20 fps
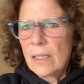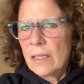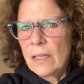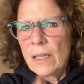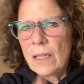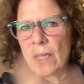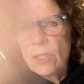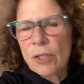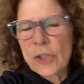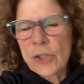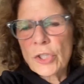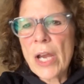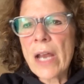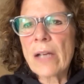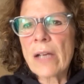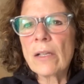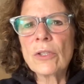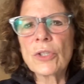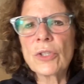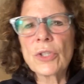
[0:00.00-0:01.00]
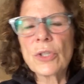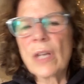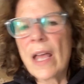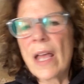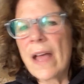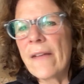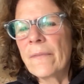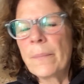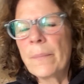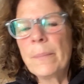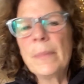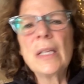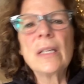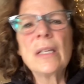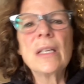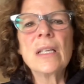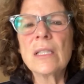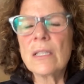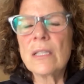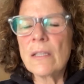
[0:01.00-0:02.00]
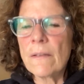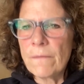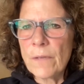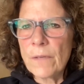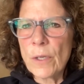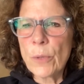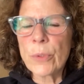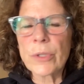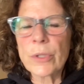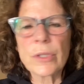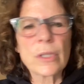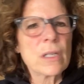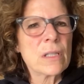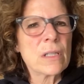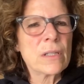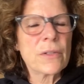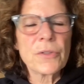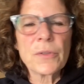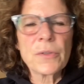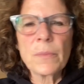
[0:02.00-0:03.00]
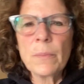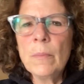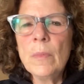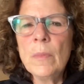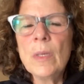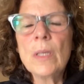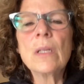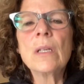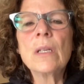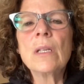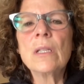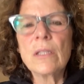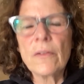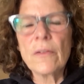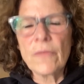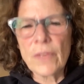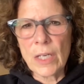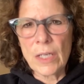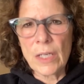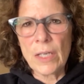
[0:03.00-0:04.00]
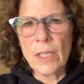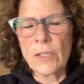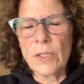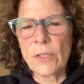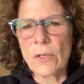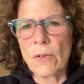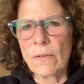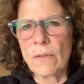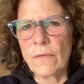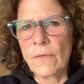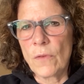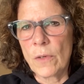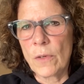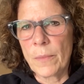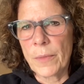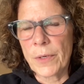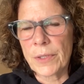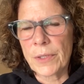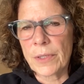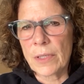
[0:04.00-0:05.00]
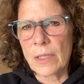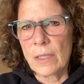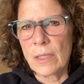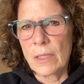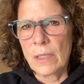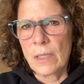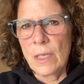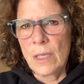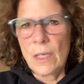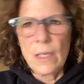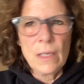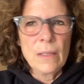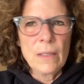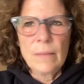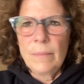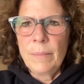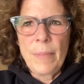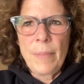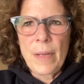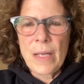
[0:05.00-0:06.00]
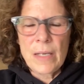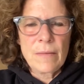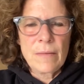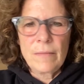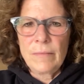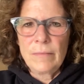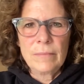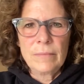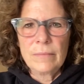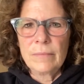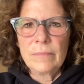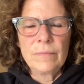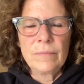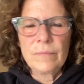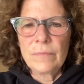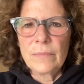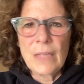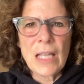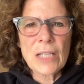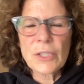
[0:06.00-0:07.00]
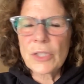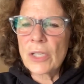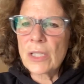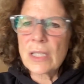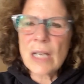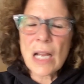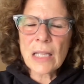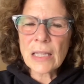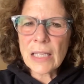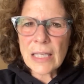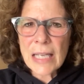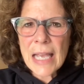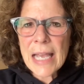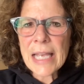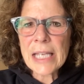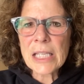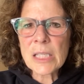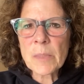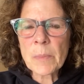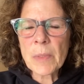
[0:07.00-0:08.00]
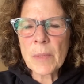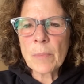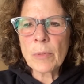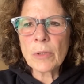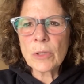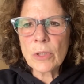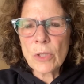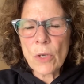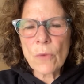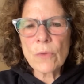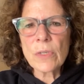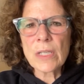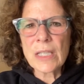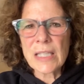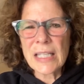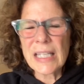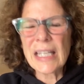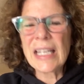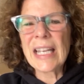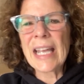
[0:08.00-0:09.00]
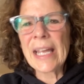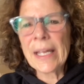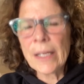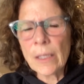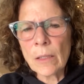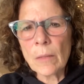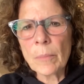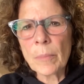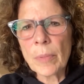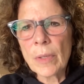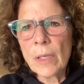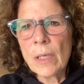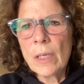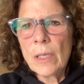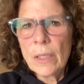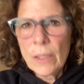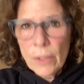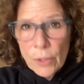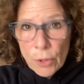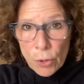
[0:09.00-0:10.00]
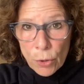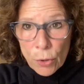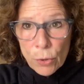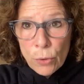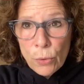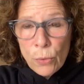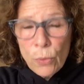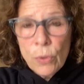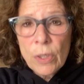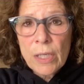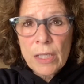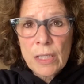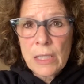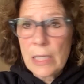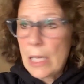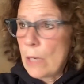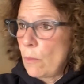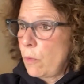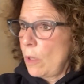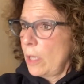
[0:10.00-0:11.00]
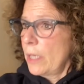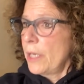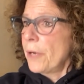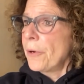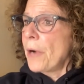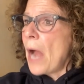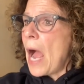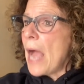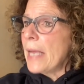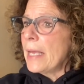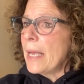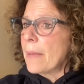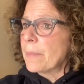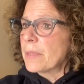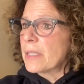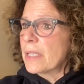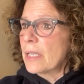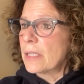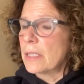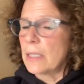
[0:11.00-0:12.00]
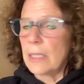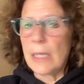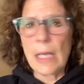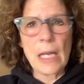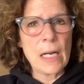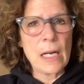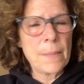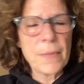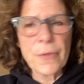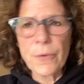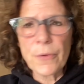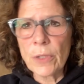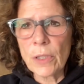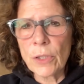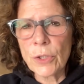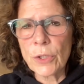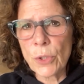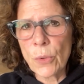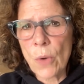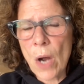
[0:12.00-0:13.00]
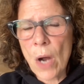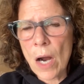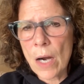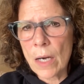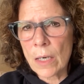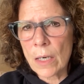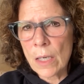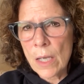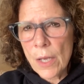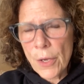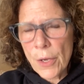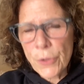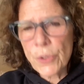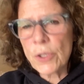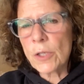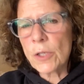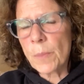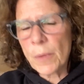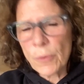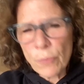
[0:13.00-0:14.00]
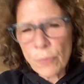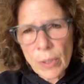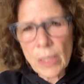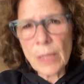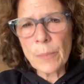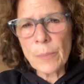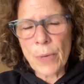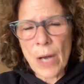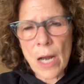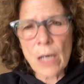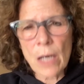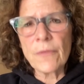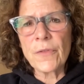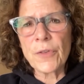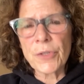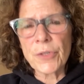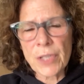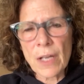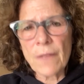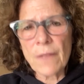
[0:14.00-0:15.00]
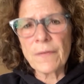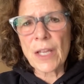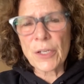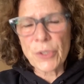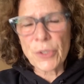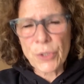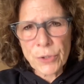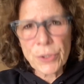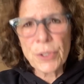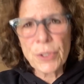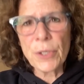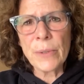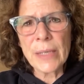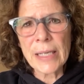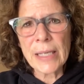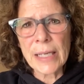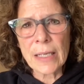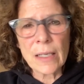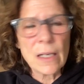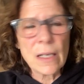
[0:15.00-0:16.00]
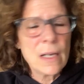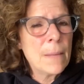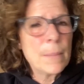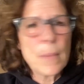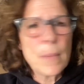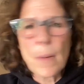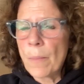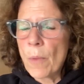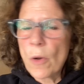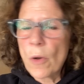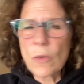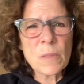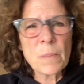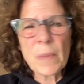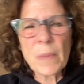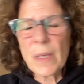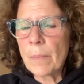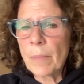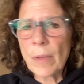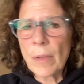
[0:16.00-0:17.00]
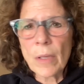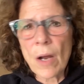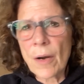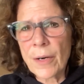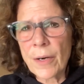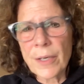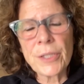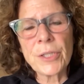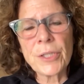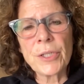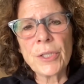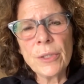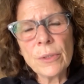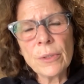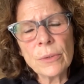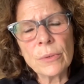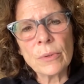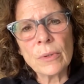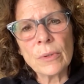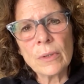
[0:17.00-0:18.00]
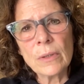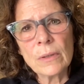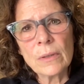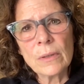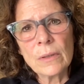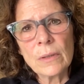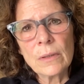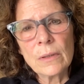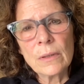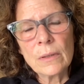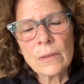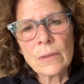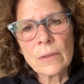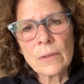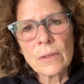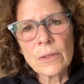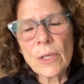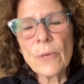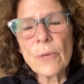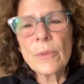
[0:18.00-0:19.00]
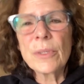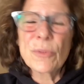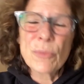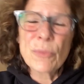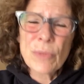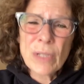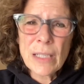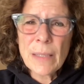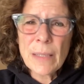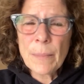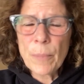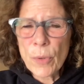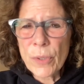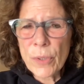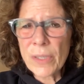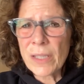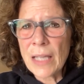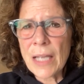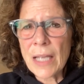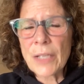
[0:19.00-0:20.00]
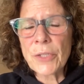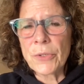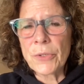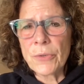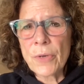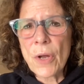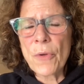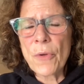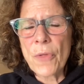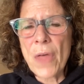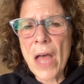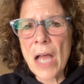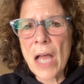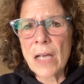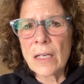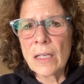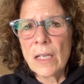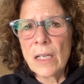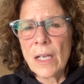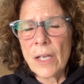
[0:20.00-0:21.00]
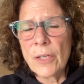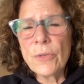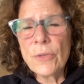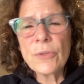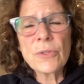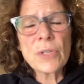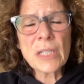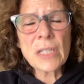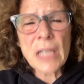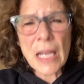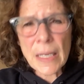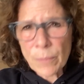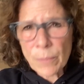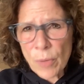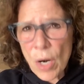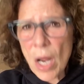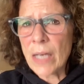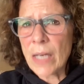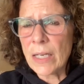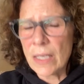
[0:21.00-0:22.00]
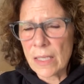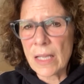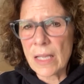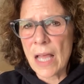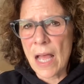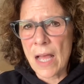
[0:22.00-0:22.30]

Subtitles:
this channel should have millions of viewers because there's millions of kidney stone formers. But that's just not the case. People don't seek help. You could say, well, here I am, sissy, and I'm thrilled you are. And you should be really proud of yourself that you're doing it. But most people aren't you. So it's really important that you know that. And you should take pride in